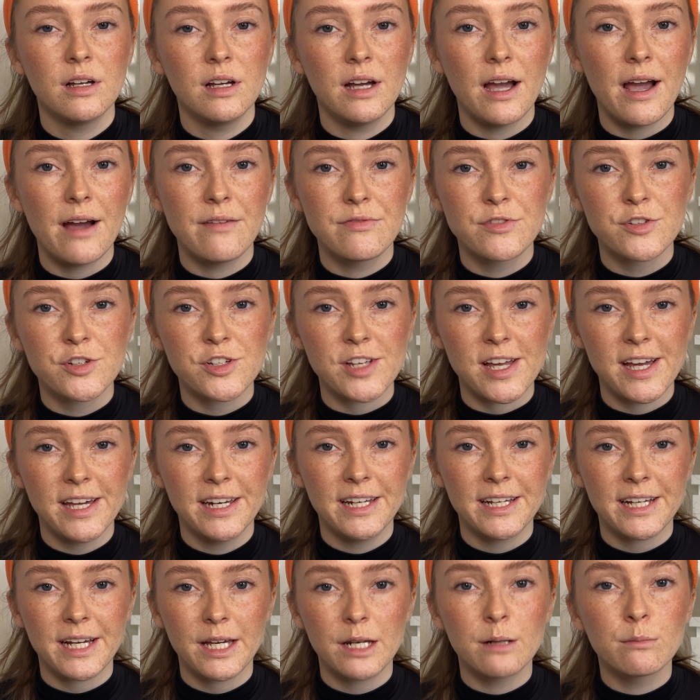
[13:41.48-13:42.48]
If there's any
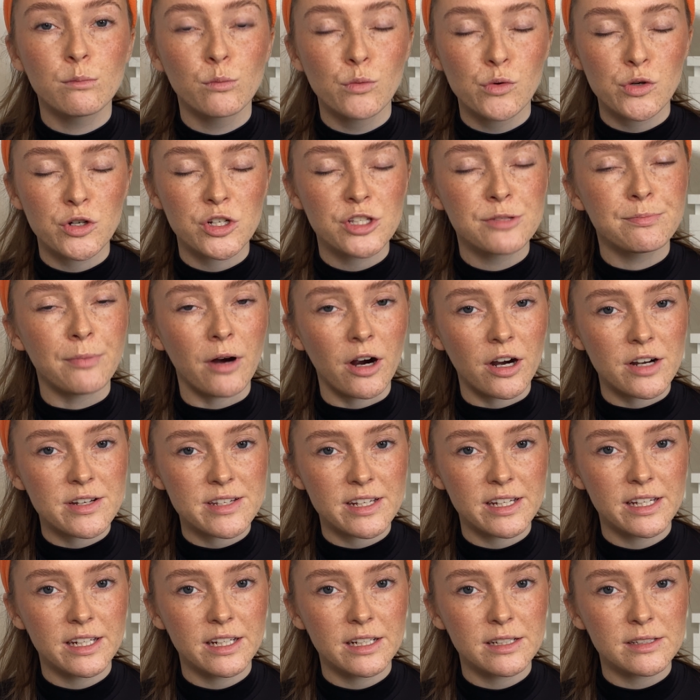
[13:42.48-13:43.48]
kind of more sparse
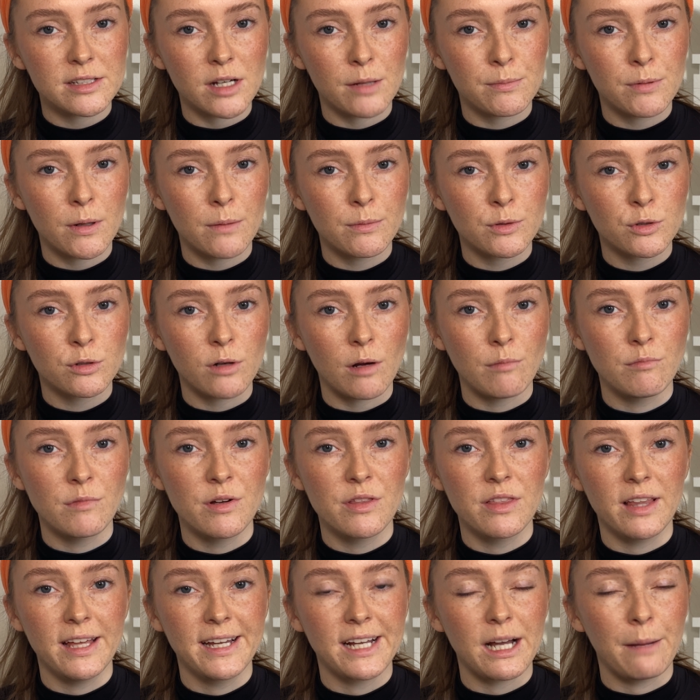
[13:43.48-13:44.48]
areas, I'll probably go in with
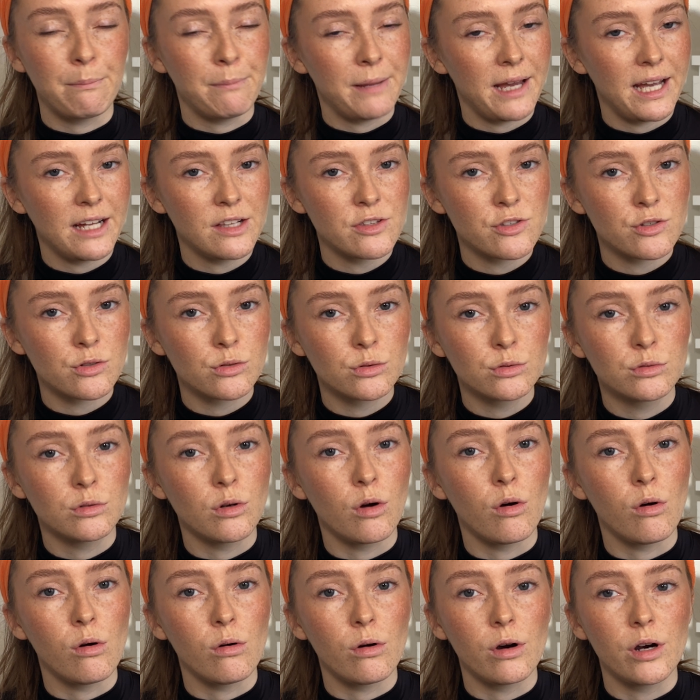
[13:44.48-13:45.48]
like a pencil
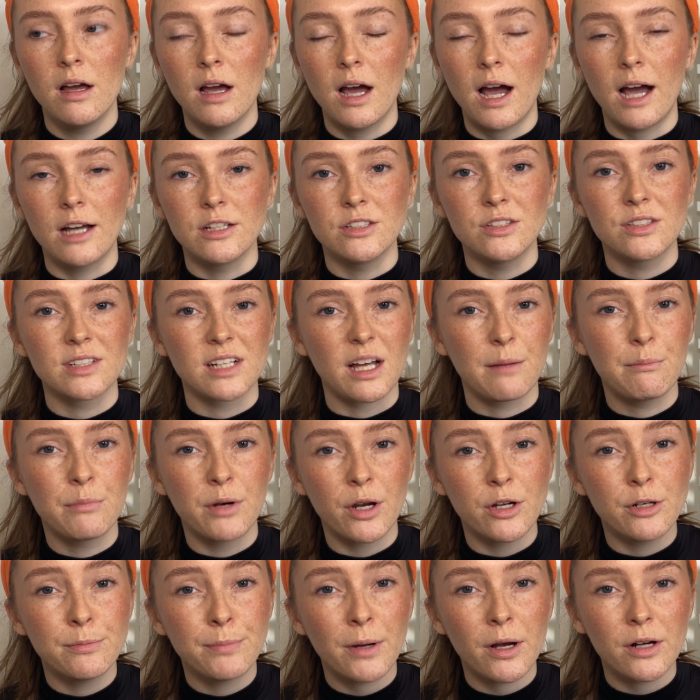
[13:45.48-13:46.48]
or I use like a
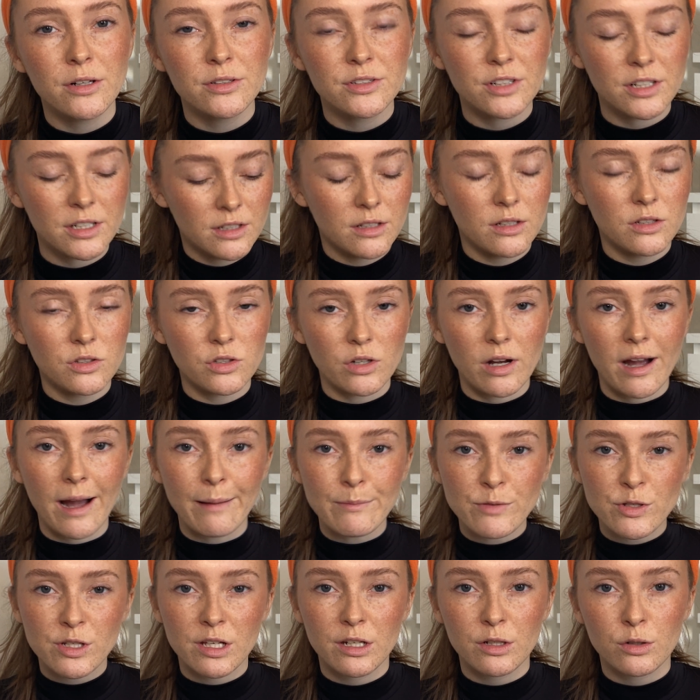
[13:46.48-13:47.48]
brow powder. So I'm
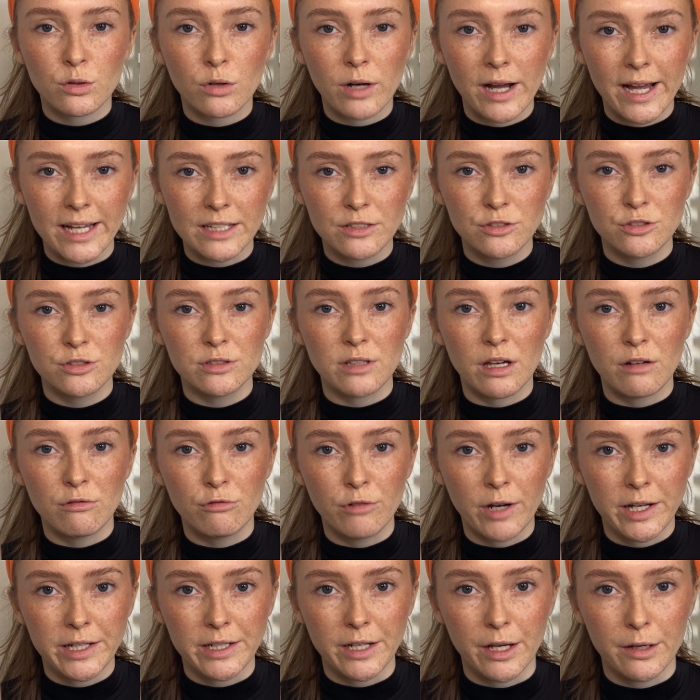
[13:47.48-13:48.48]
just going to go ahead and do that
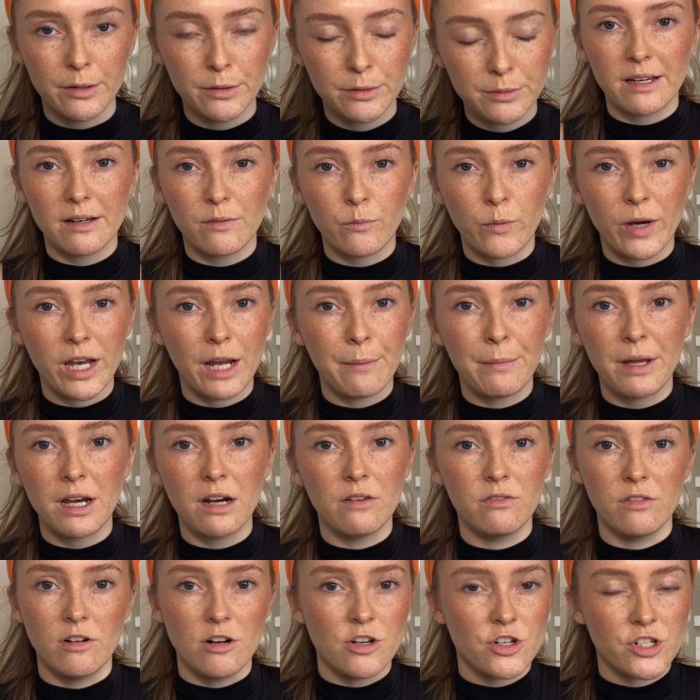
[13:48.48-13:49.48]
right now. When I'm in a
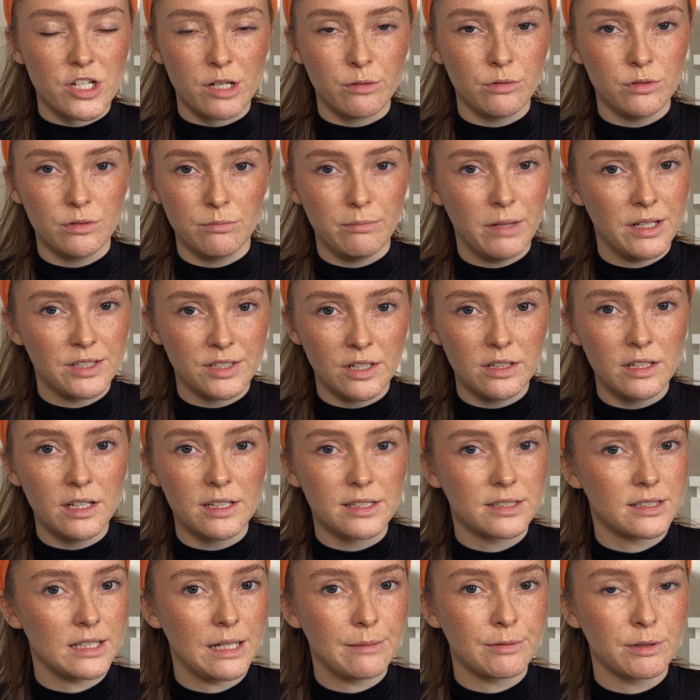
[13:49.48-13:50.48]
rush, I will miss out this
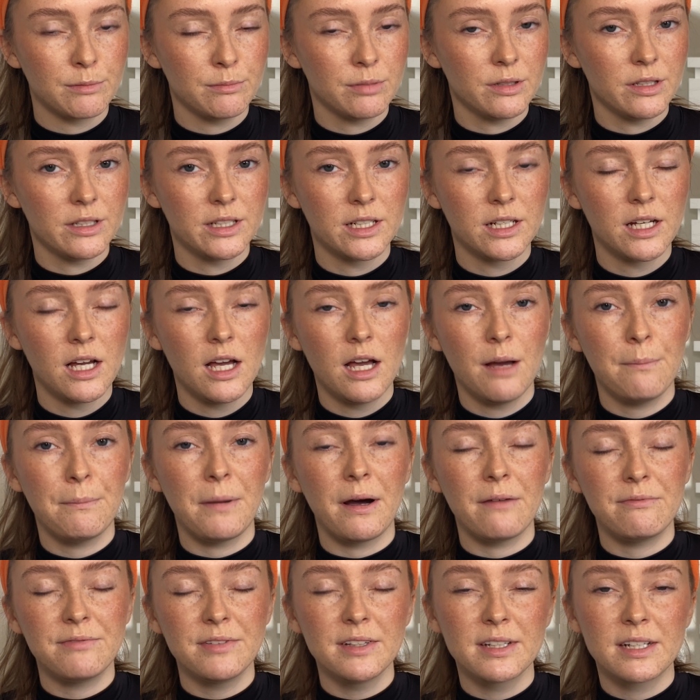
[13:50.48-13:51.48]
step completely, but I
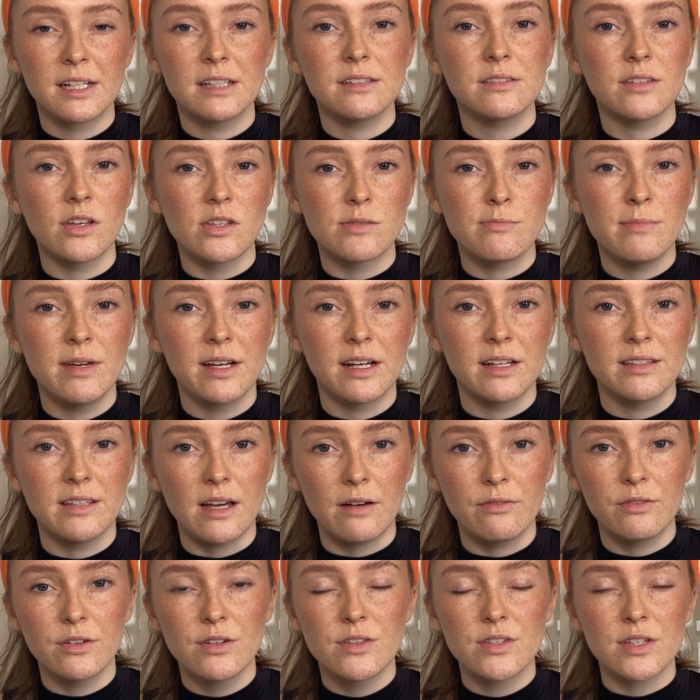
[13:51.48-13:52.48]
feel like it does make a
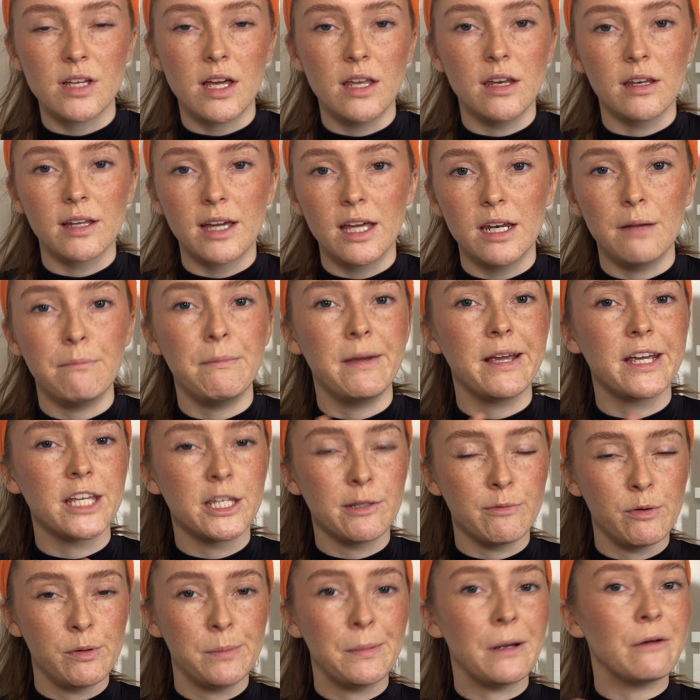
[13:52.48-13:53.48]
difference in kind of making them a
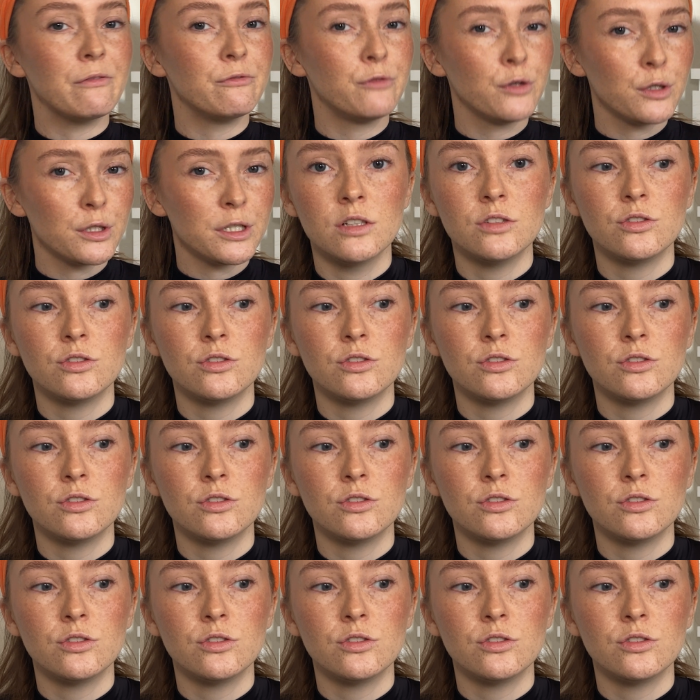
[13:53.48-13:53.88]
wee bit fuller.